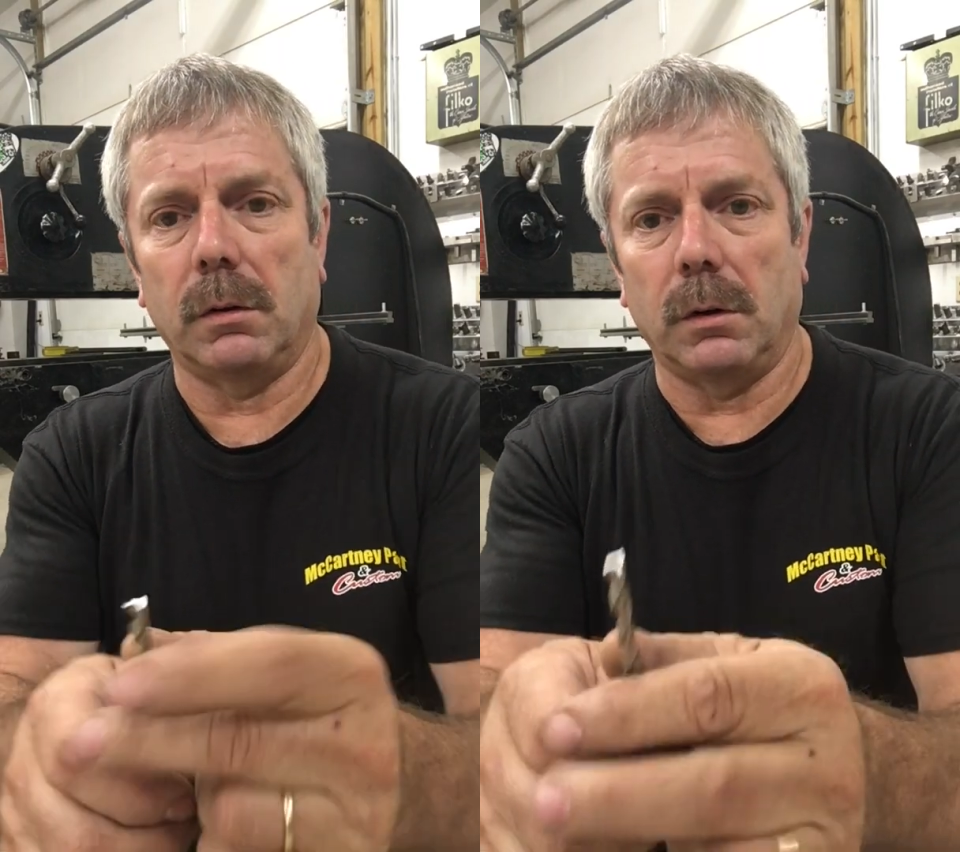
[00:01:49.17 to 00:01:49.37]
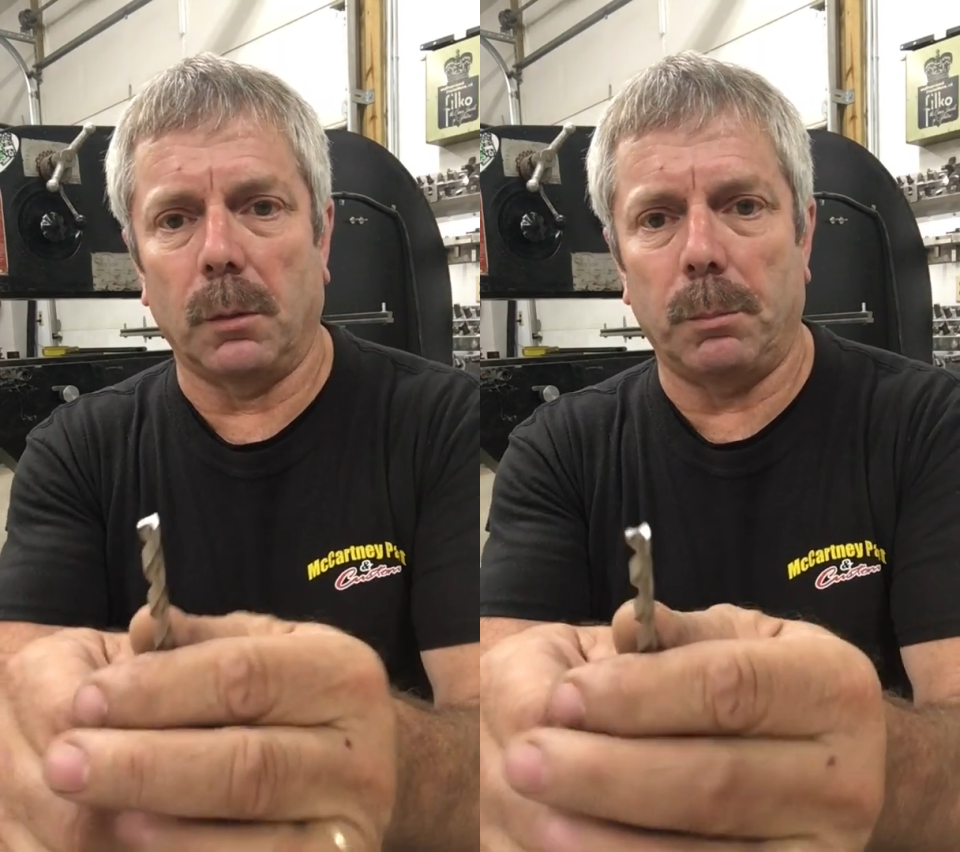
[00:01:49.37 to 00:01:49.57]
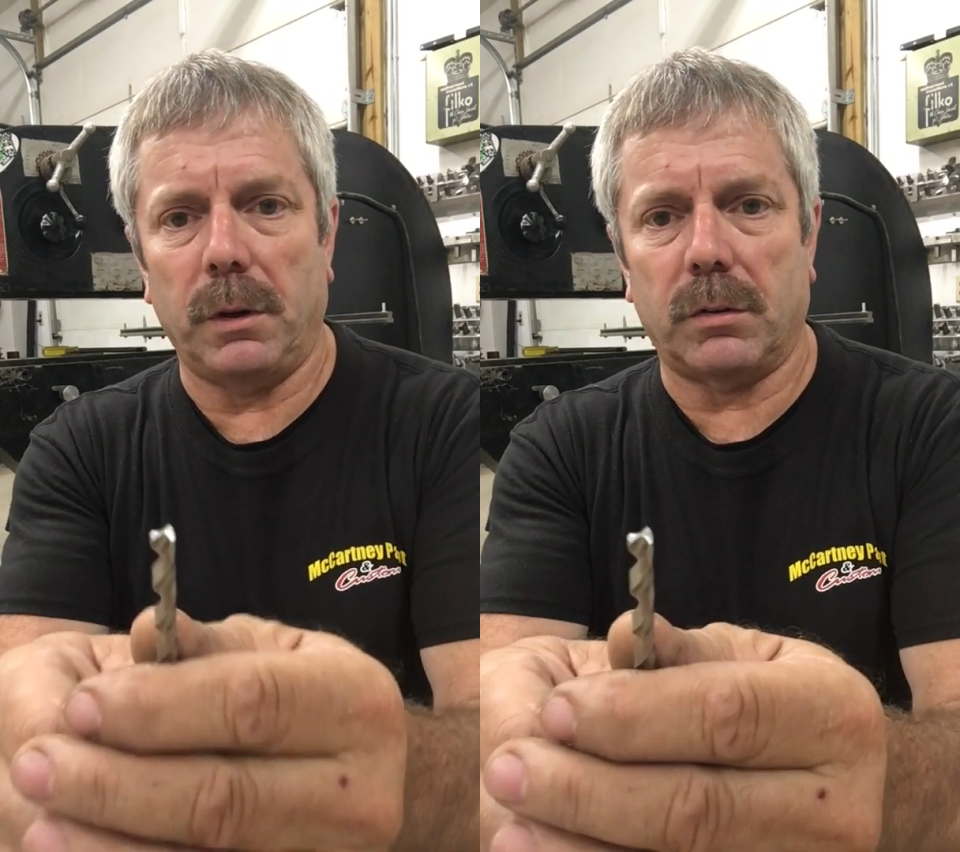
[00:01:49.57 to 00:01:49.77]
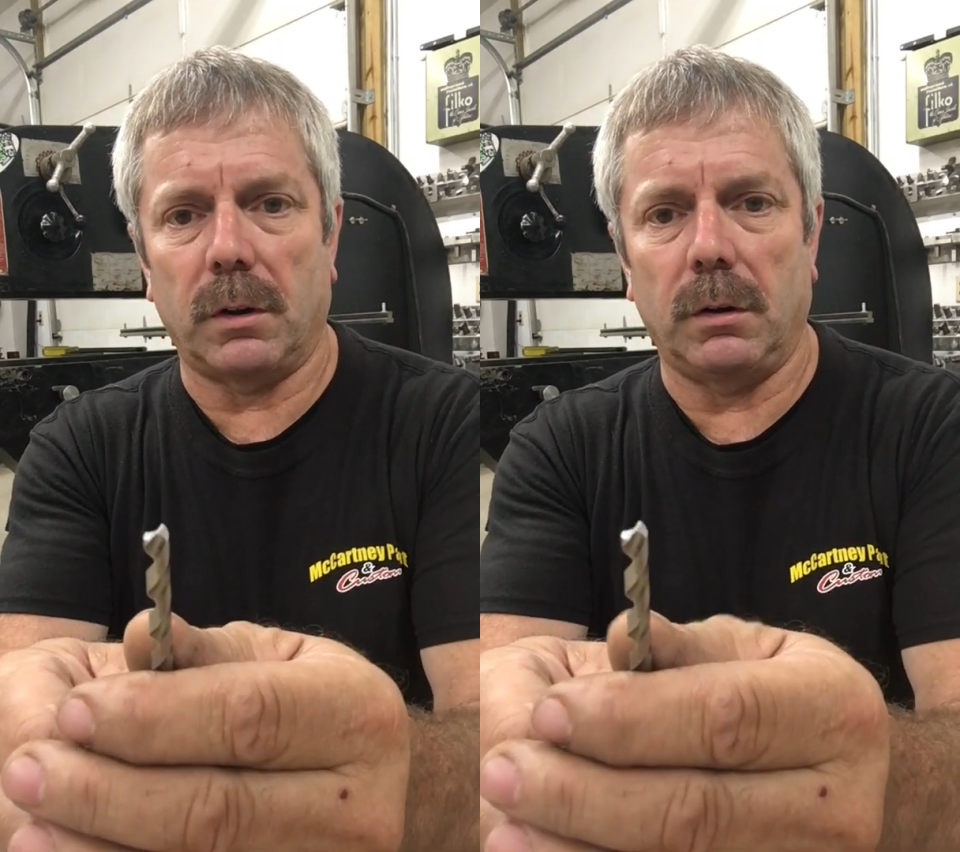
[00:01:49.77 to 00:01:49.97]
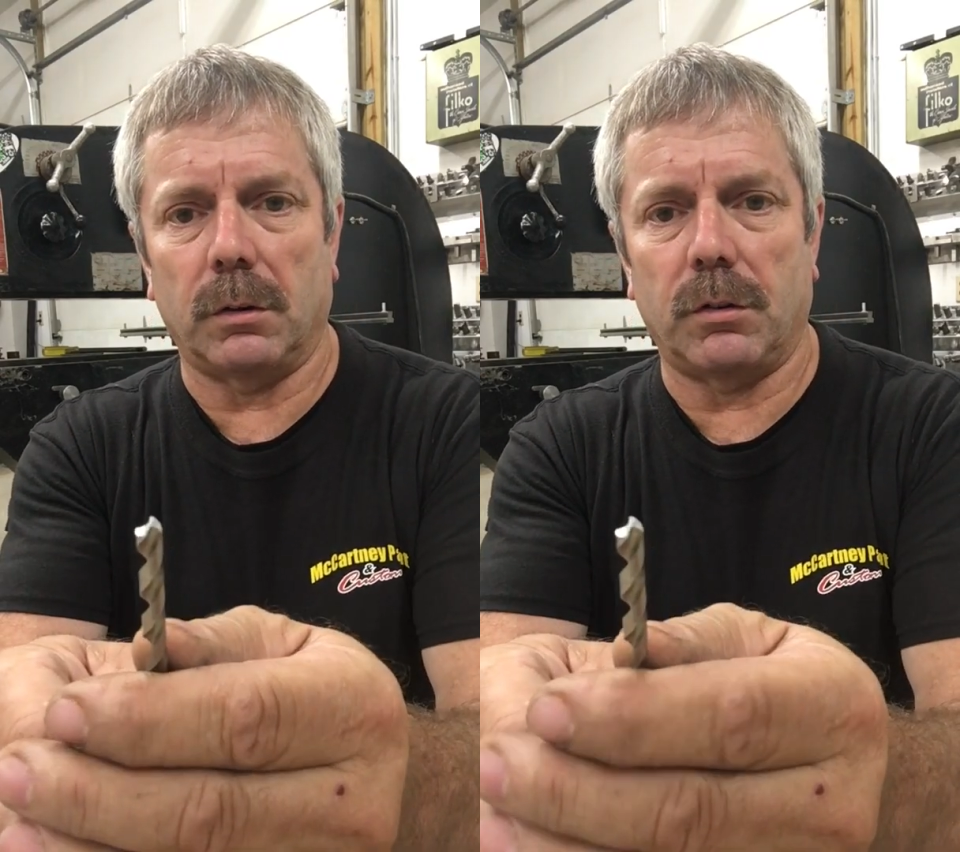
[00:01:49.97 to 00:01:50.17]
our bit's
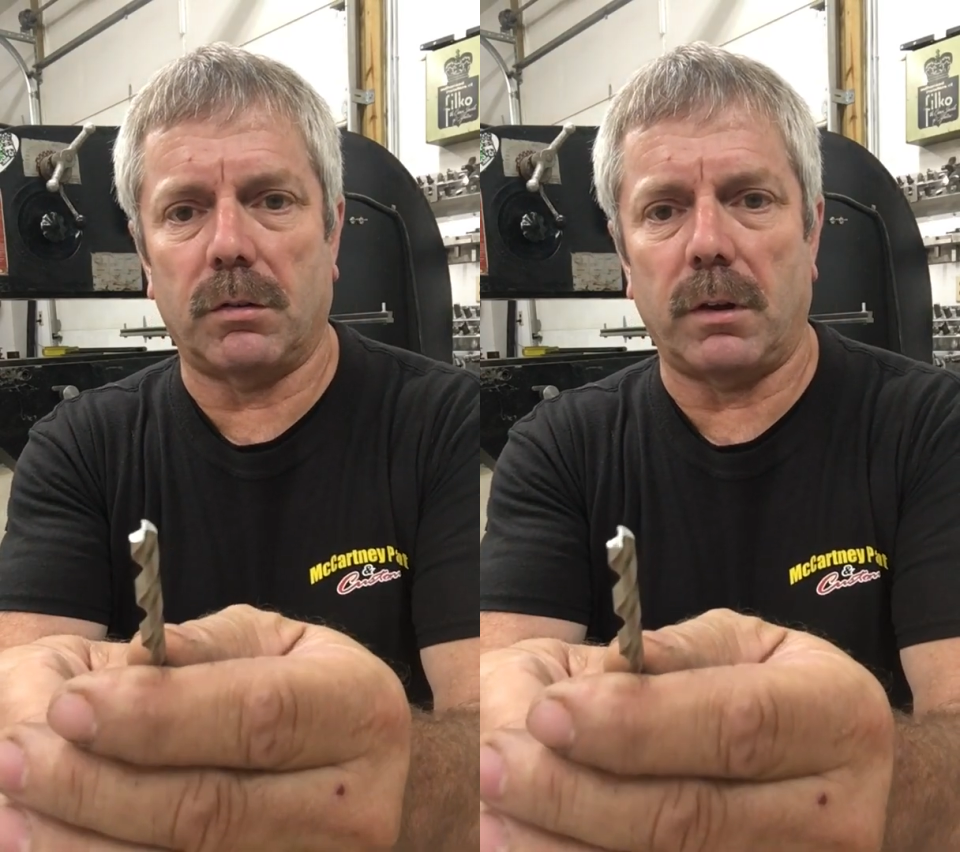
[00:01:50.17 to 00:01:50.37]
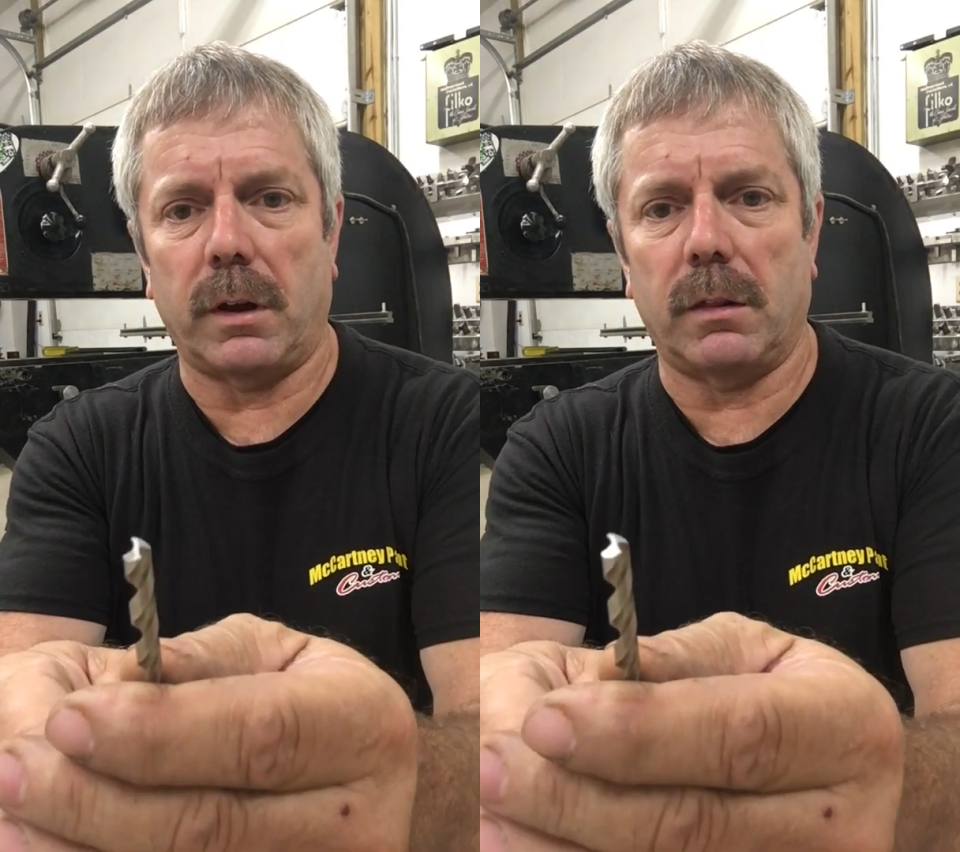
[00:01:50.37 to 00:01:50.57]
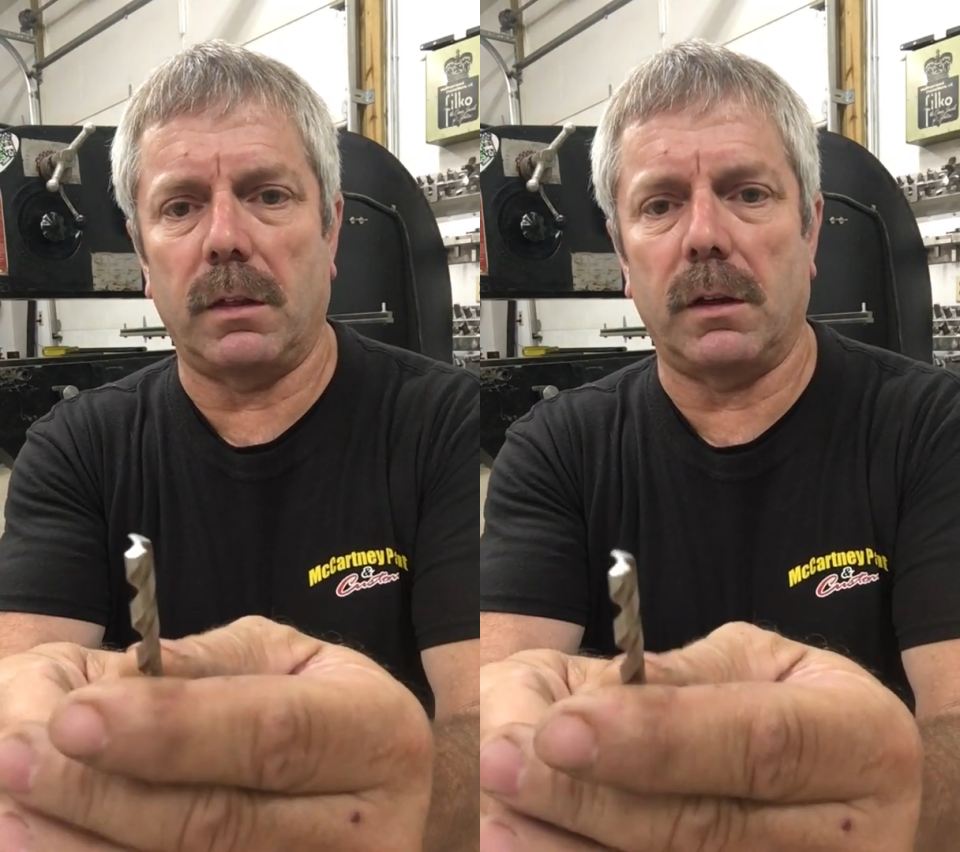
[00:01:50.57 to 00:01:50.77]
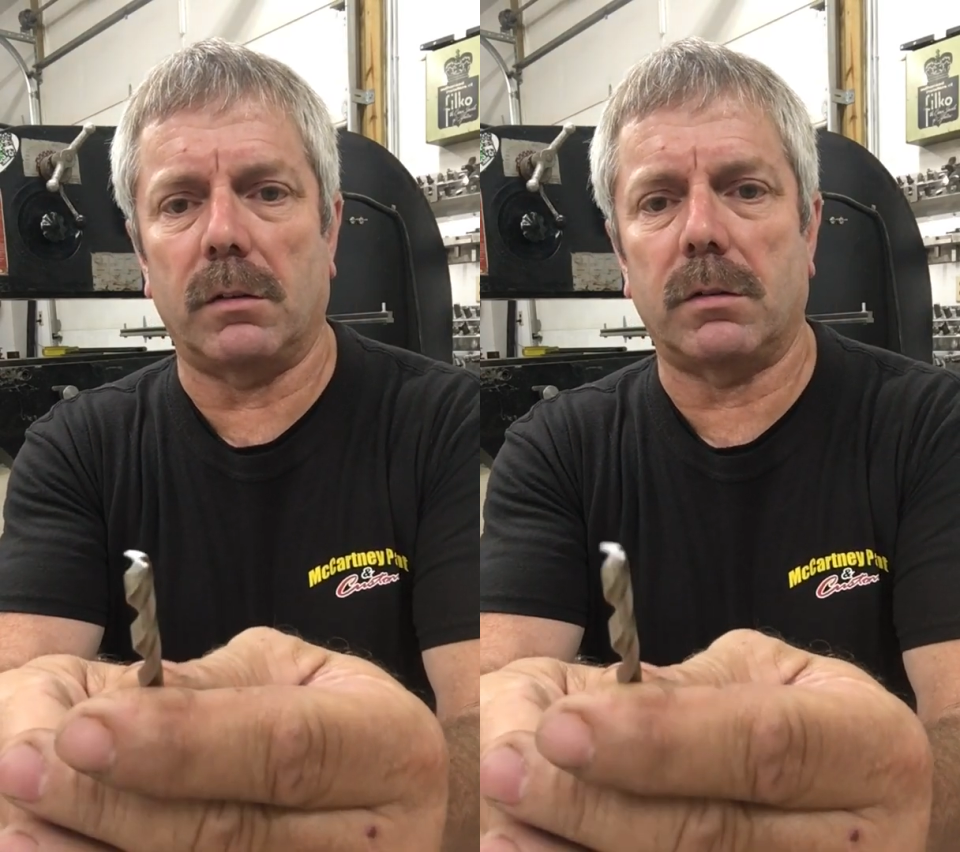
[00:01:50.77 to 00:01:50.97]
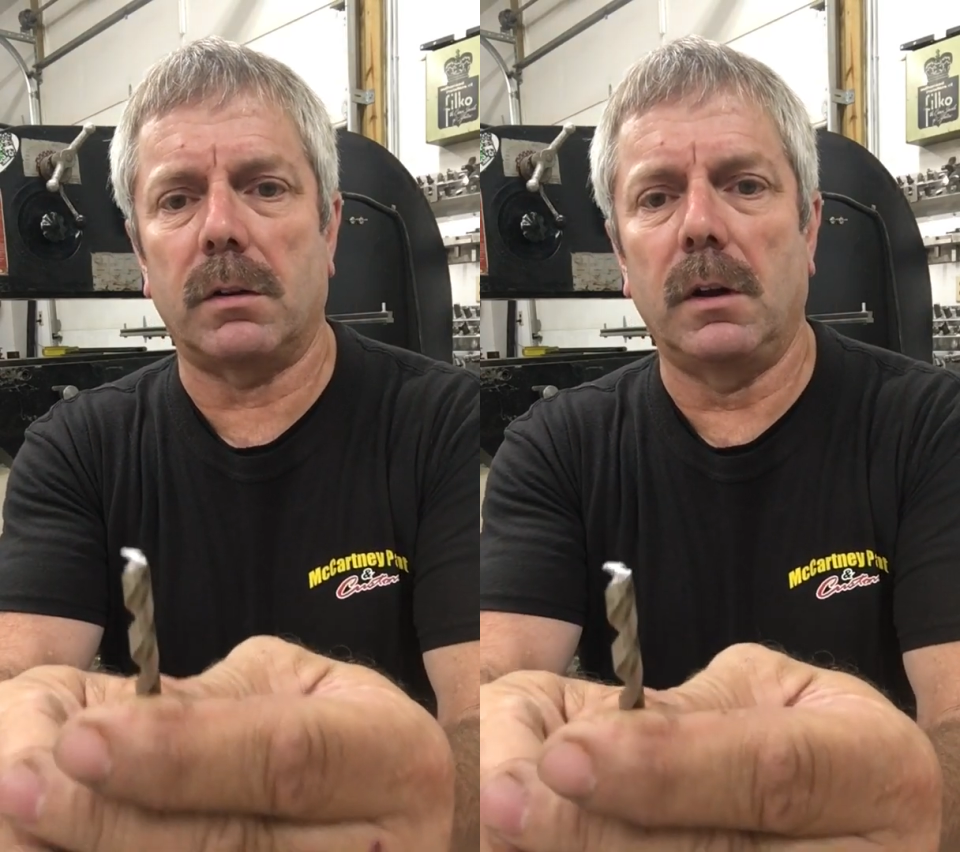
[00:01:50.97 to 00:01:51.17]
going to look just like
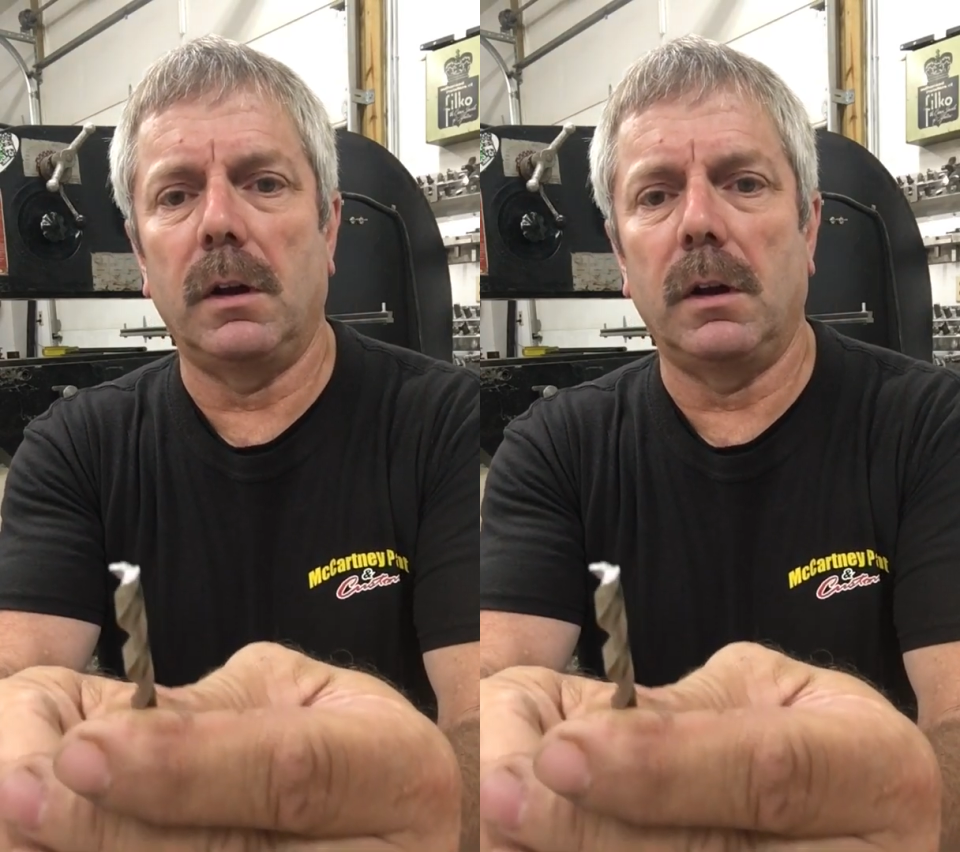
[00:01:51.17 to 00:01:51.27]
this.